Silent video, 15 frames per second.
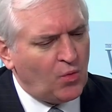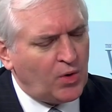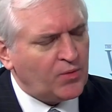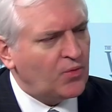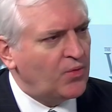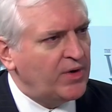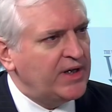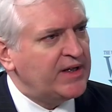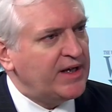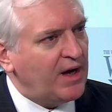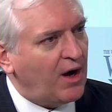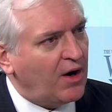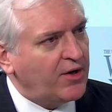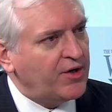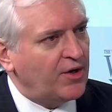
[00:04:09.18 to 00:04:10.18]
What
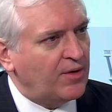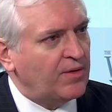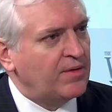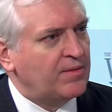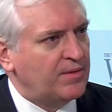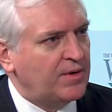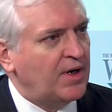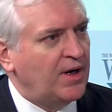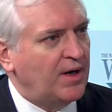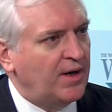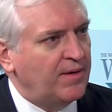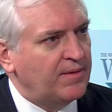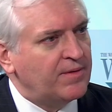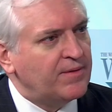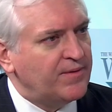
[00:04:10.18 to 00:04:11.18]
really are your
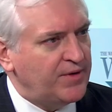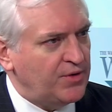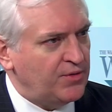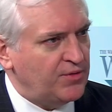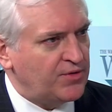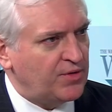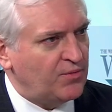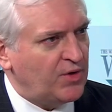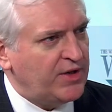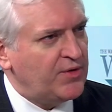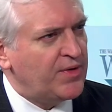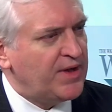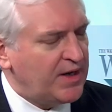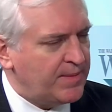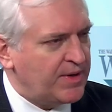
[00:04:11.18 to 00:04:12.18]
views, and what do
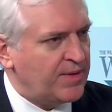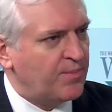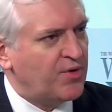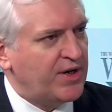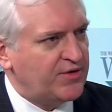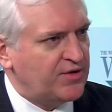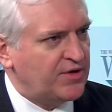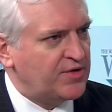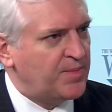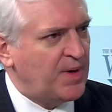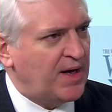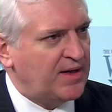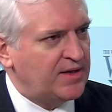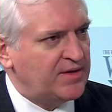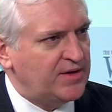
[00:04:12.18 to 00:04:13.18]
you think about the president's
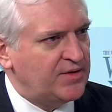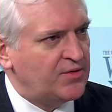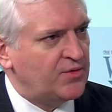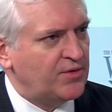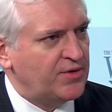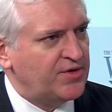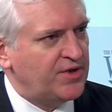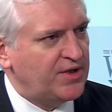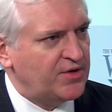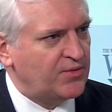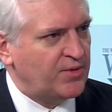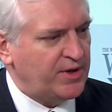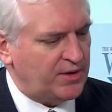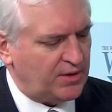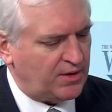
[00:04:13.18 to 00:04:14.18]
policies towards
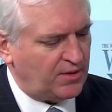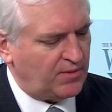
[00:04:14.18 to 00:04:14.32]
Israel,